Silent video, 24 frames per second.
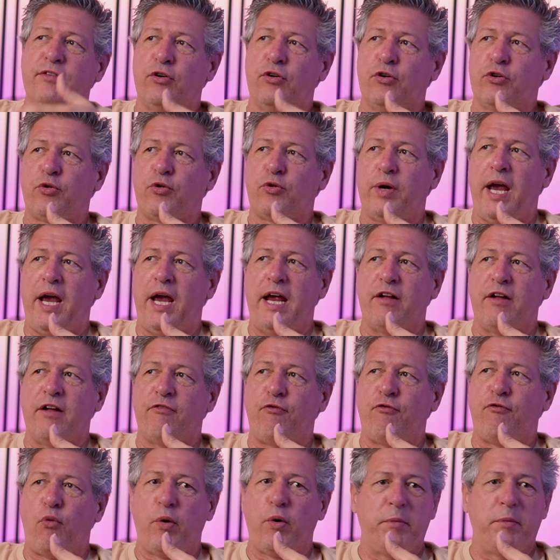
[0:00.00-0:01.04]
they'll create a
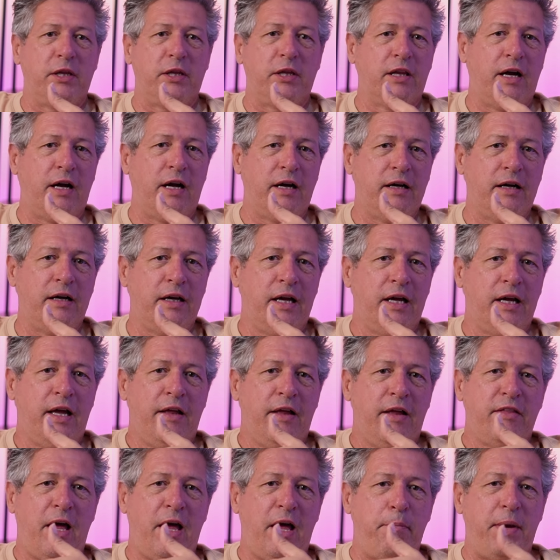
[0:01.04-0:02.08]
formula
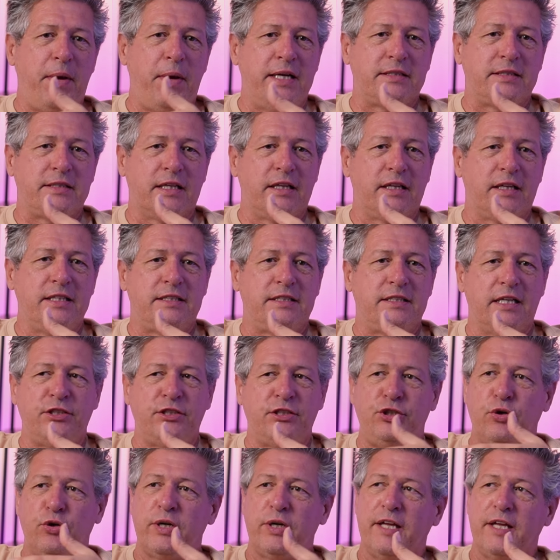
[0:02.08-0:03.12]
that basically
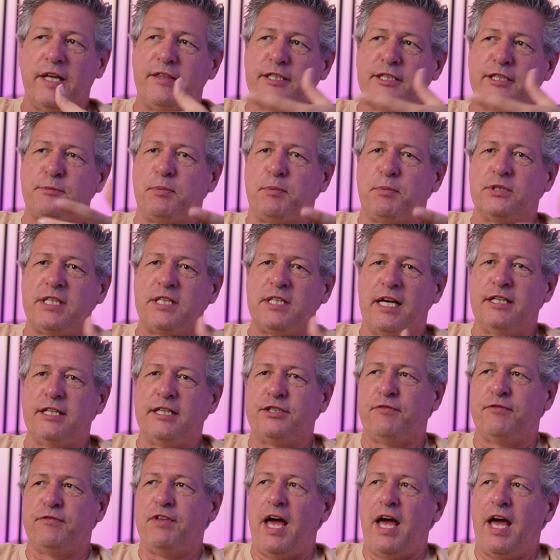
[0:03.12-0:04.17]
says you'll get this
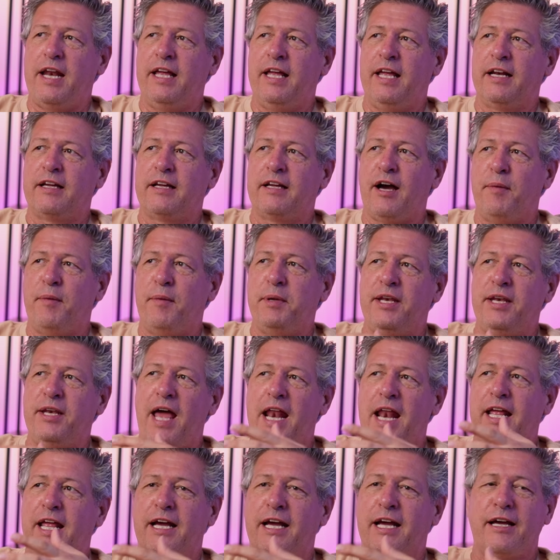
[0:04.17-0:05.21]
percentage of net income, and
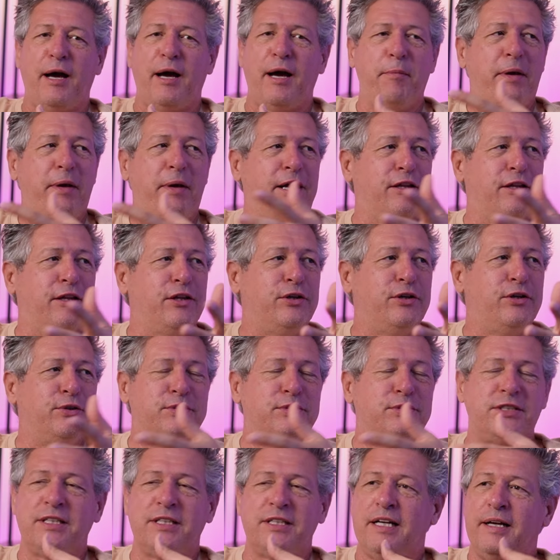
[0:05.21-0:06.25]
net income
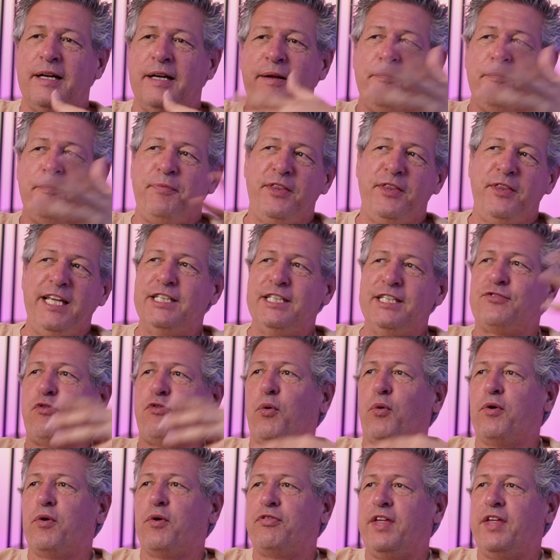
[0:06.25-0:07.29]
includes these
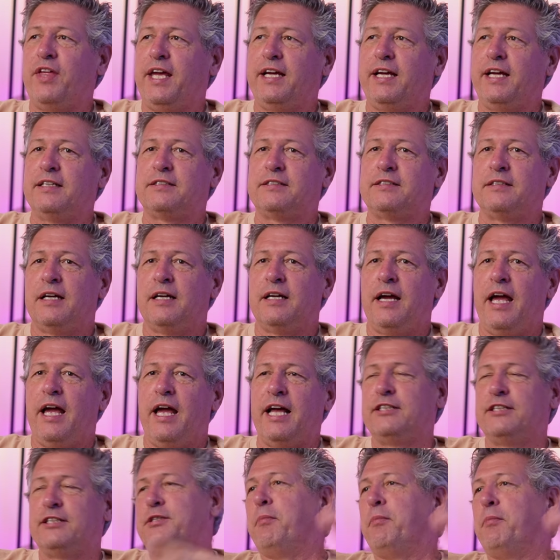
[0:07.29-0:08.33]
4 things
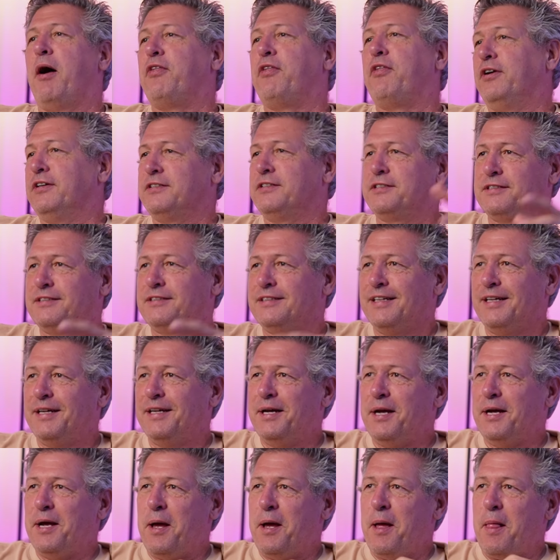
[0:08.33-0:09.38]
and some others.
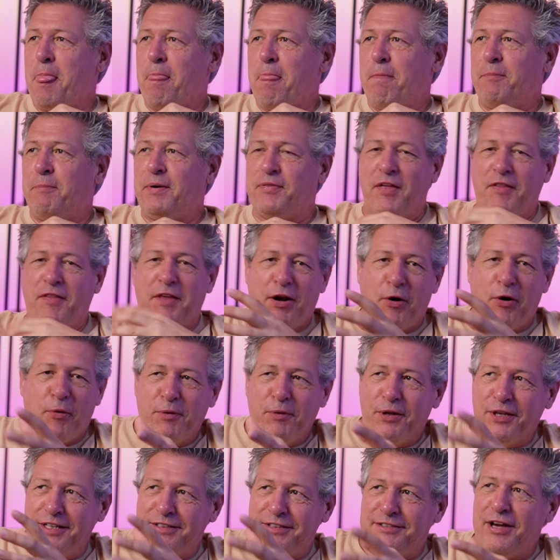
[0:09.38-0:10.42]
But then they don't
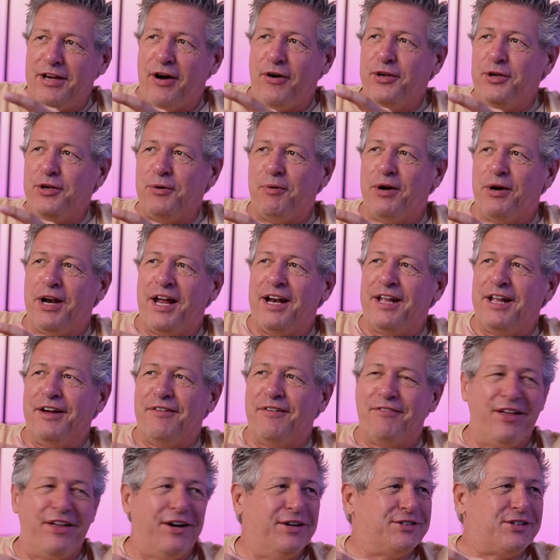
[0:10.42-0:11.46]
really tell you what any
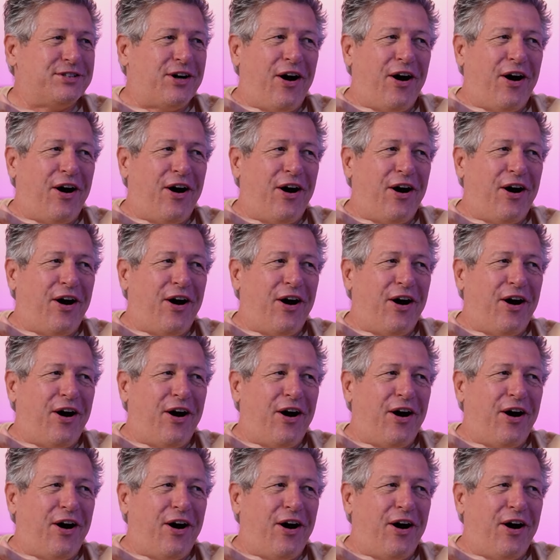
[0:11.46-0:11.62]
of those are.